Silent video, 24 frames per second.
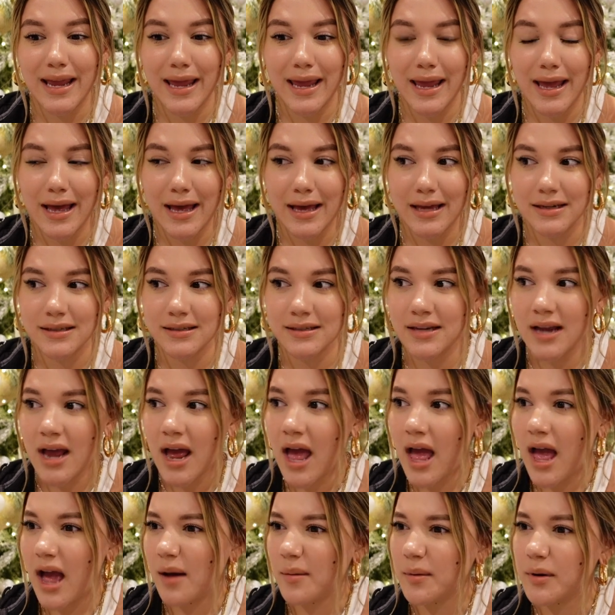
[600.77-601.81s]
and
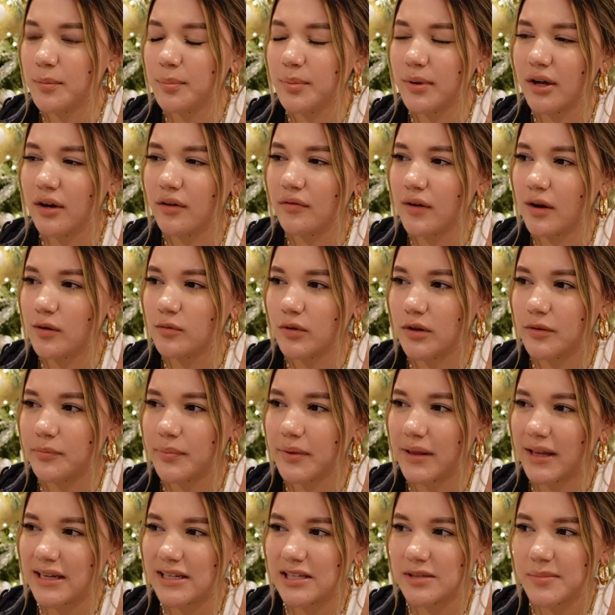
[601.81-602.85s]
I'm gonna play around with
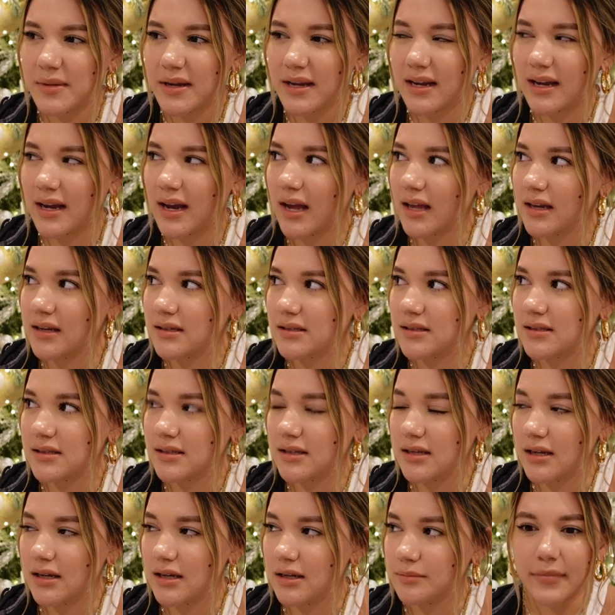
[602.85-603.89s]
placement and kind of
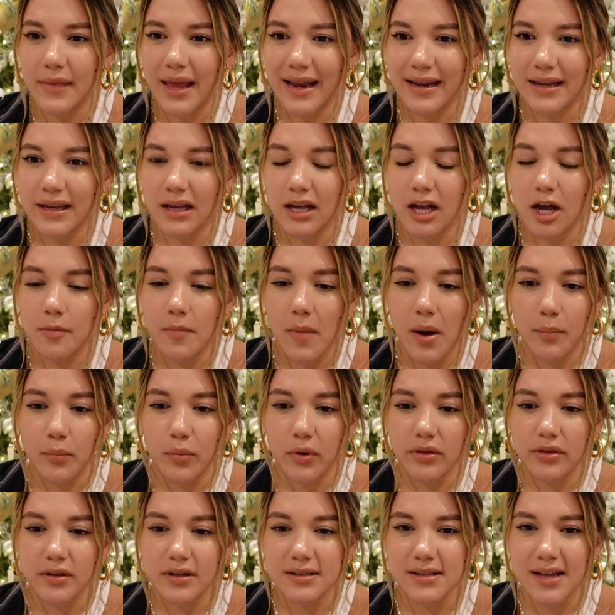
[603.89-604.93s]
see what I can come up
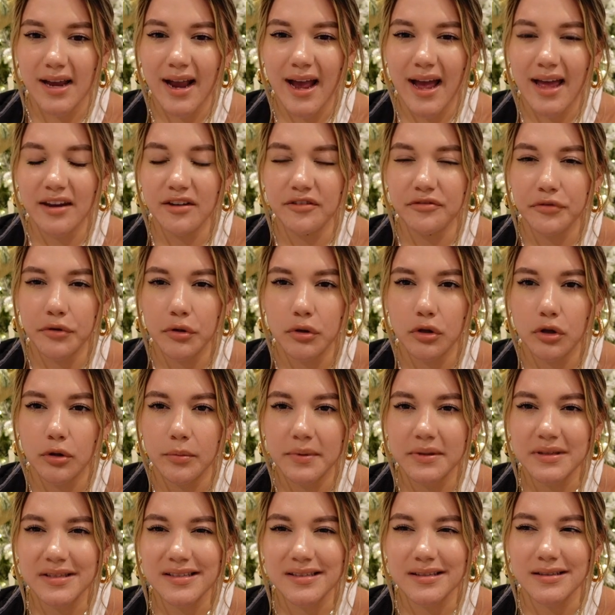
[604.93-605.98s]
with, because I kind of feel a little
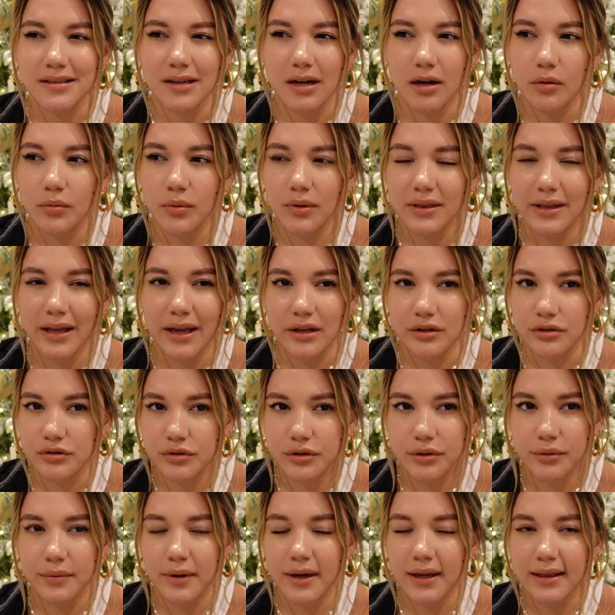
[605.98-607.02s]
bit stuck with the
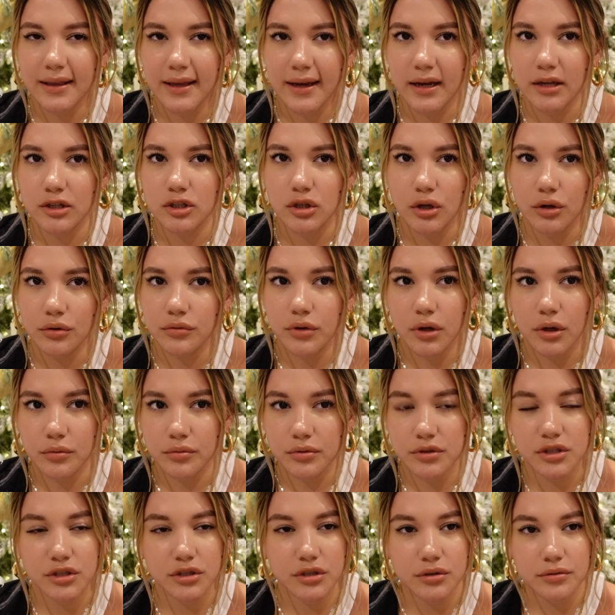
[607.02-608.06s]
entryway. Like, I don't know
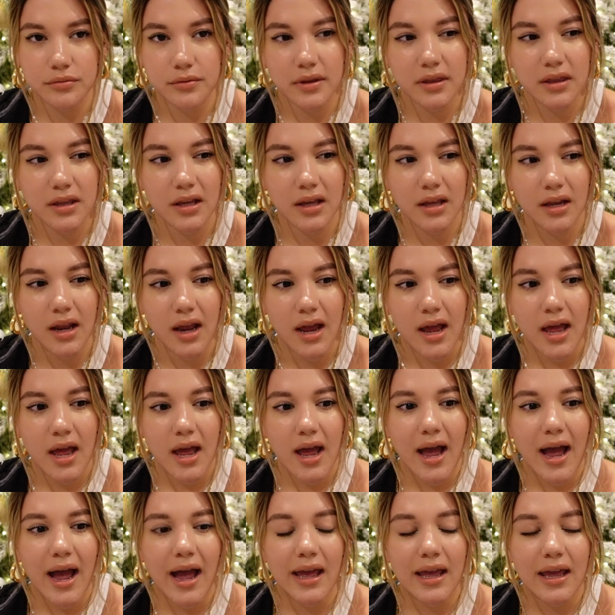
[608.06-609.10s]
what to do with it.
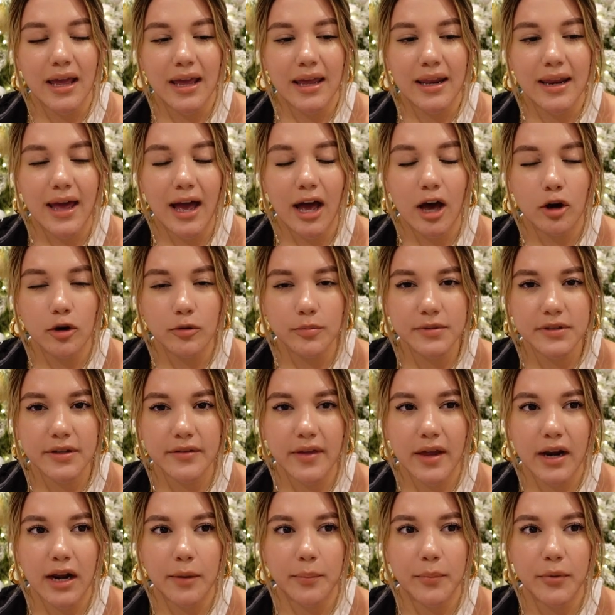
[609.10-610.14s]
It helped
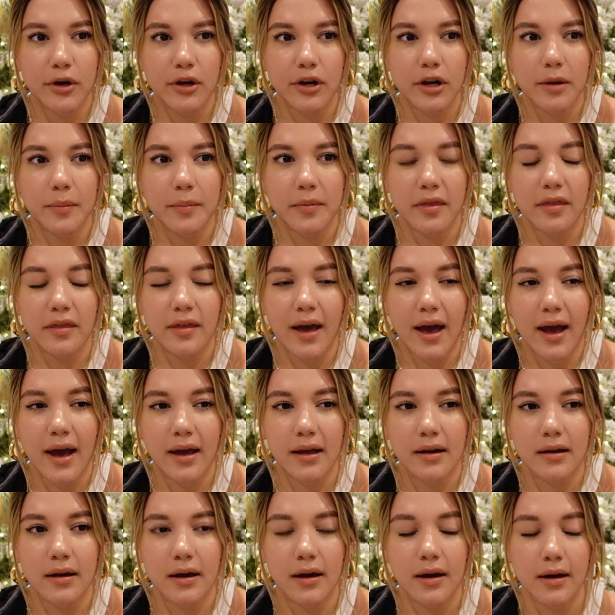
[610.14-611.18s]
that I put up
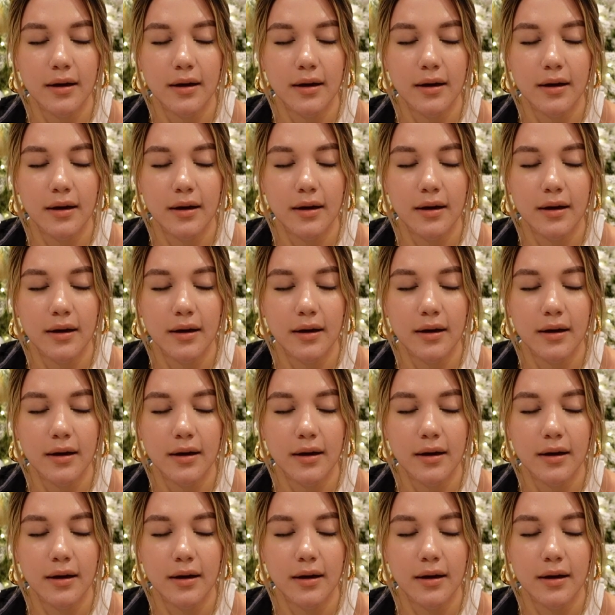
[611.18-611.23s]
that